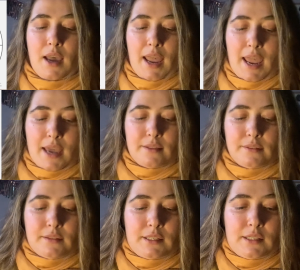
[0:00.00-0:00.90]

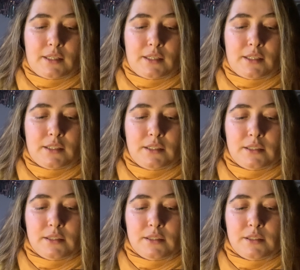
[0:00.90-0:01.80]
And the
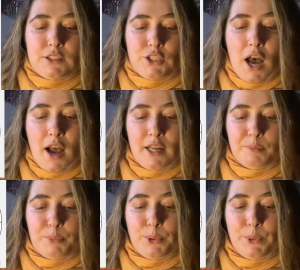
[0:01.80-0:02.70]

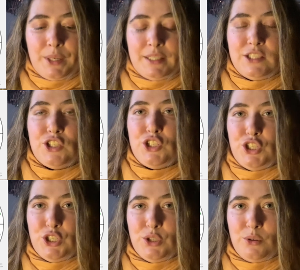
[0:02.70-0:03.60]
yod points
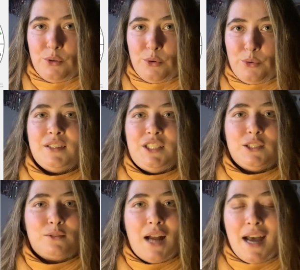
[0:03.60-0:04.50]
to
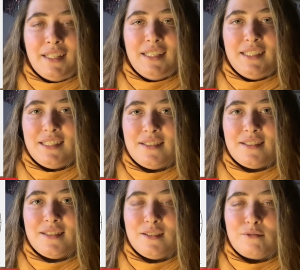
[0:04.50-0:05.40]

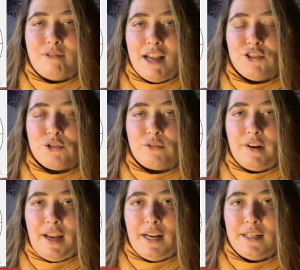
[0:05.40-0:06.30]
Uranus
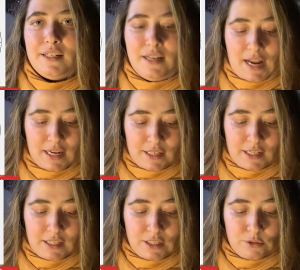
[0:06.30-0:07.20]
retrograde at
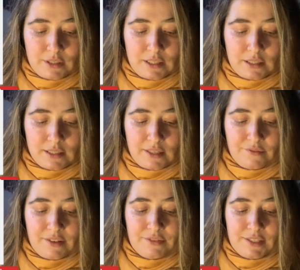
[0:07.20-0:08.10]
19 degrees and
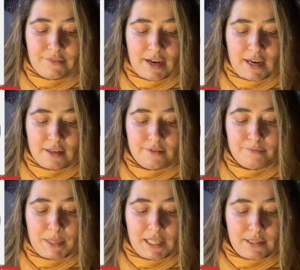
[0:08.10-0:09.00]
55
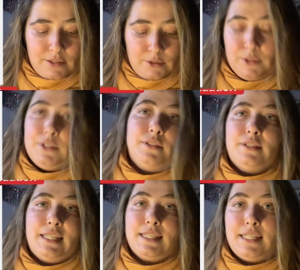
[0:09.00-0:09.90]
minutes, or
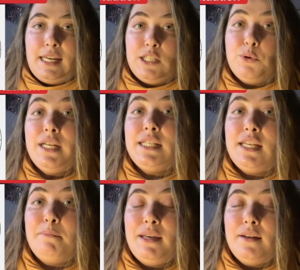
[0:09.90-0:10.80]
let's say 20